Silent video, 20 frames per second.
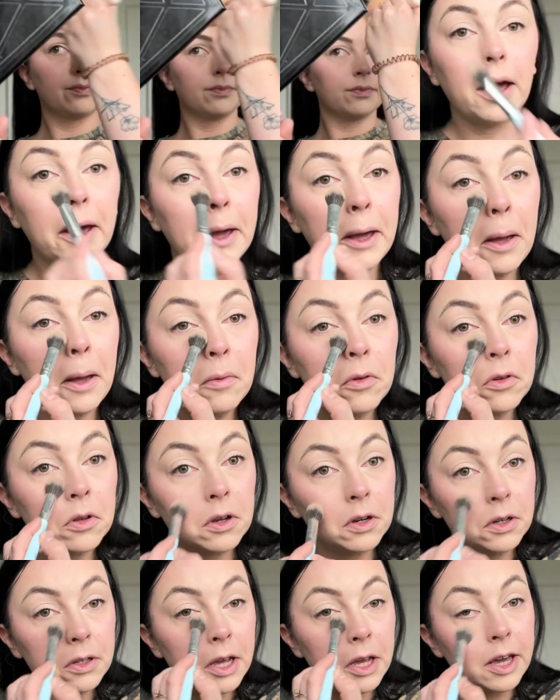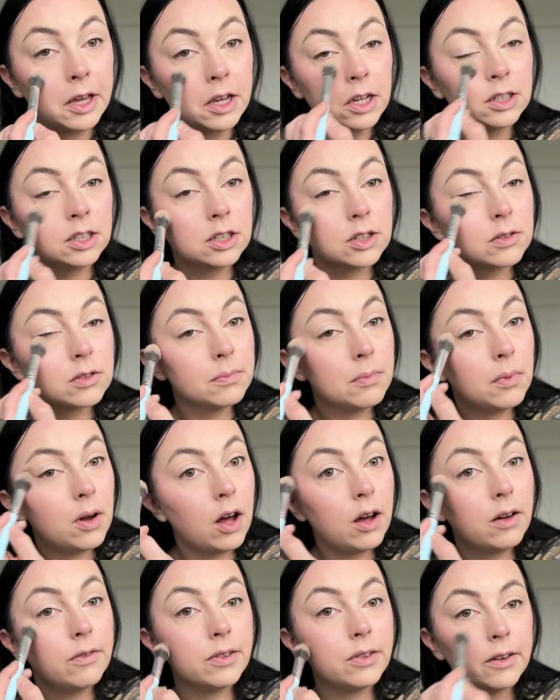I am just gonna take a
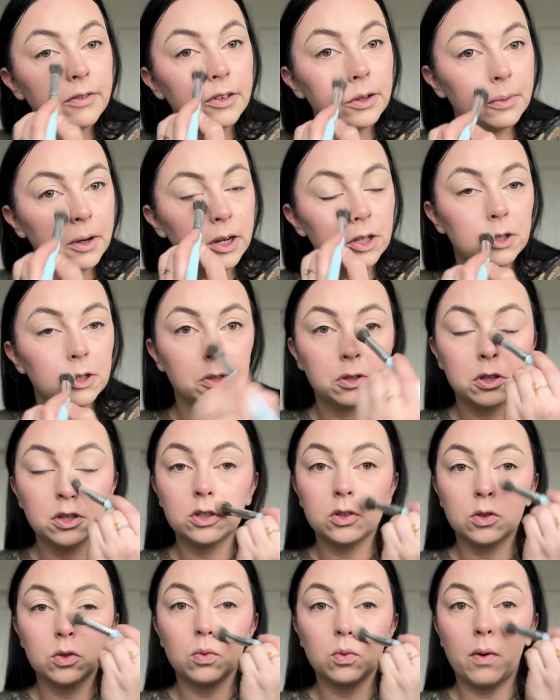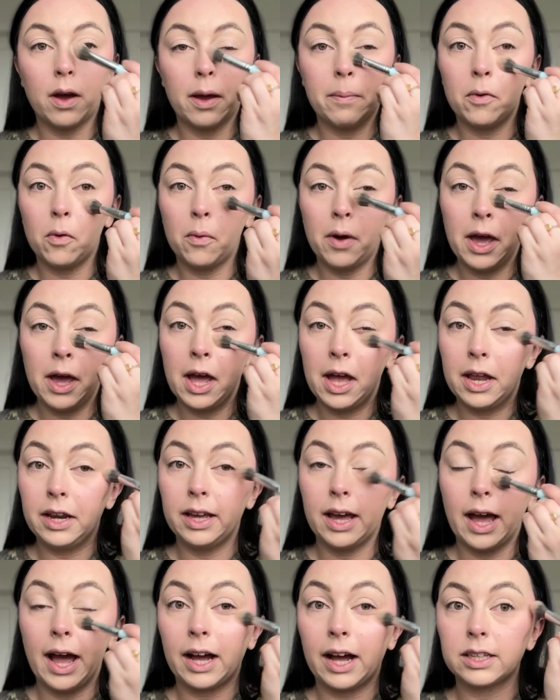small fluffy brush and just swipe away any
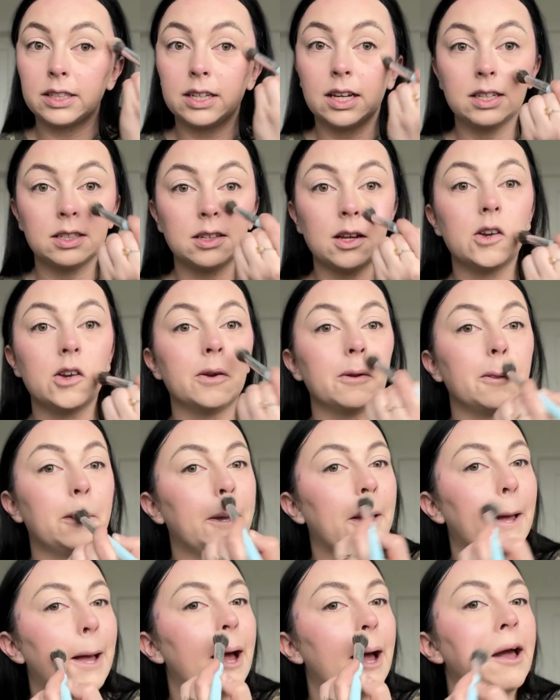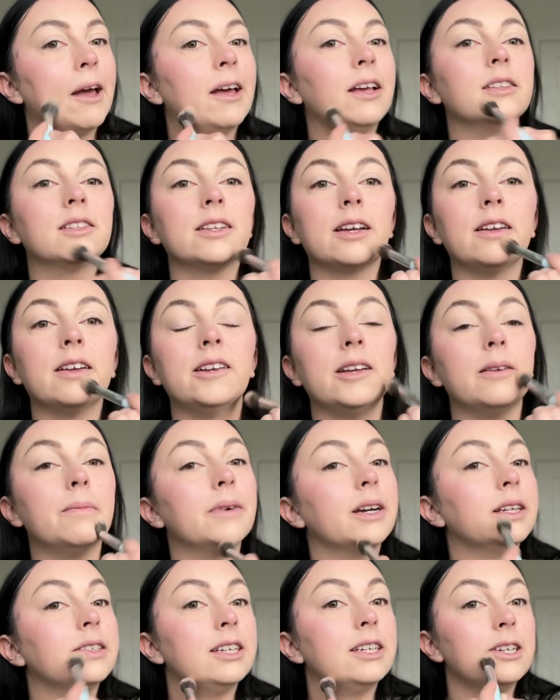excess under the eyes and in
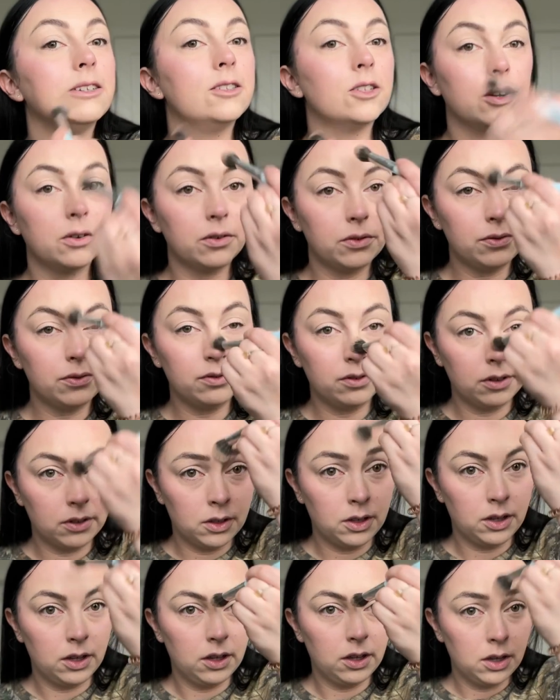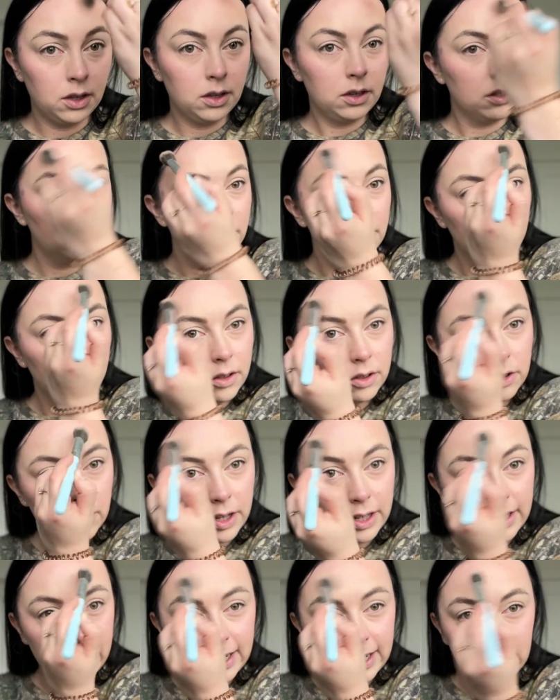my T-zone, just
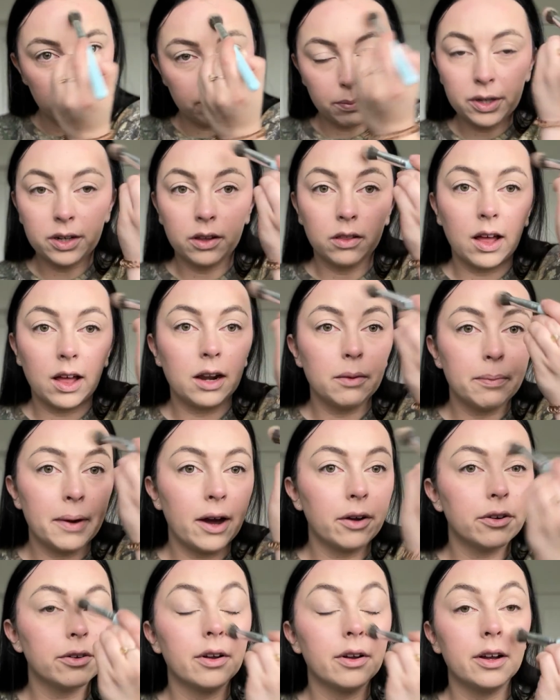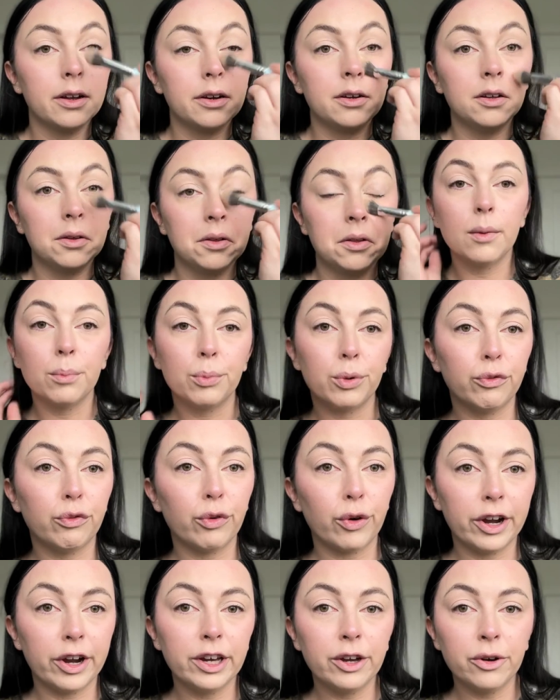because I did put a lot of powder on.
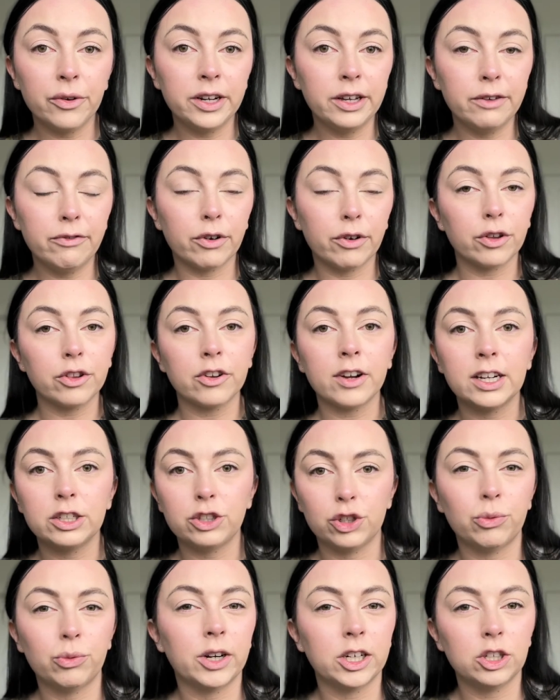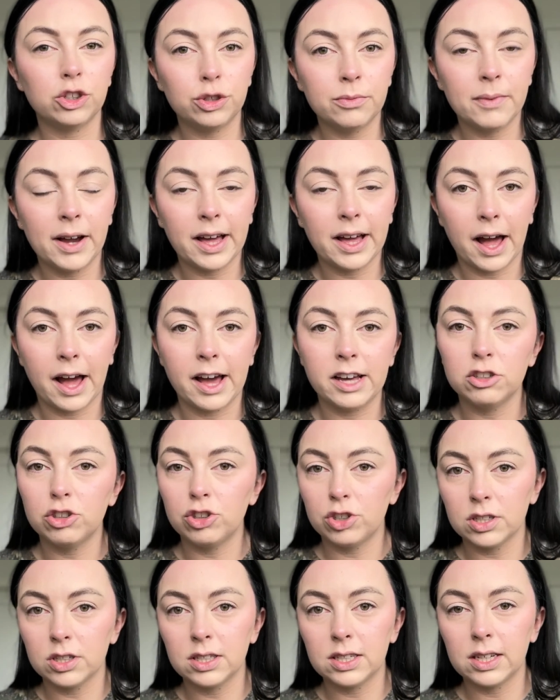Before I go any further, I do want to do my eyes
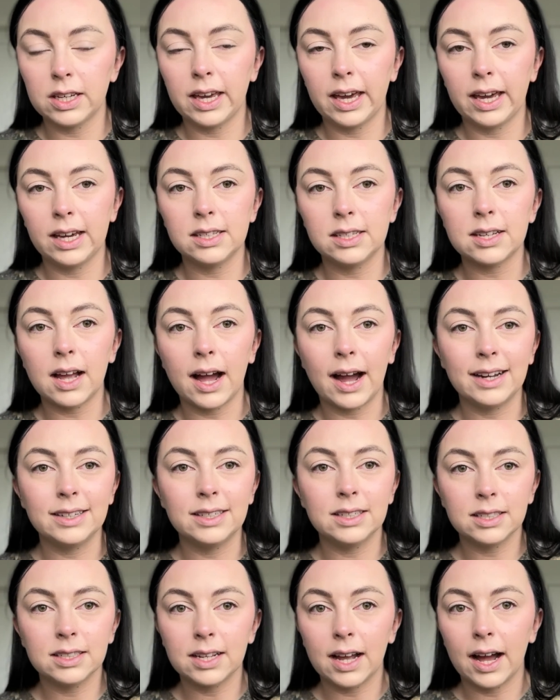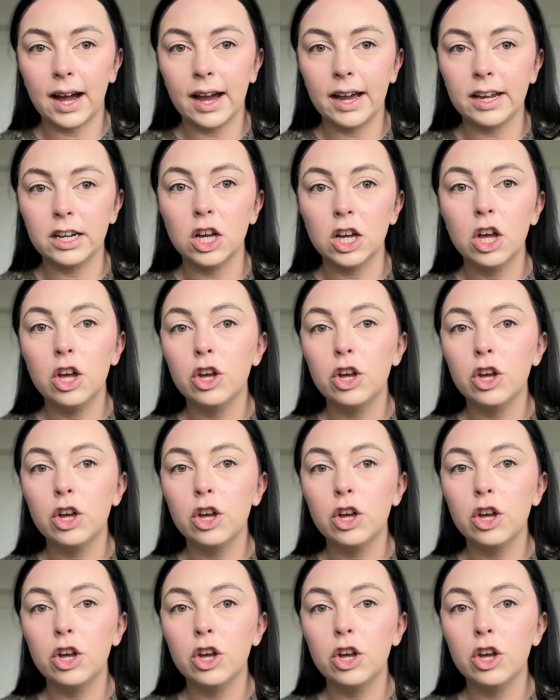just in case I decide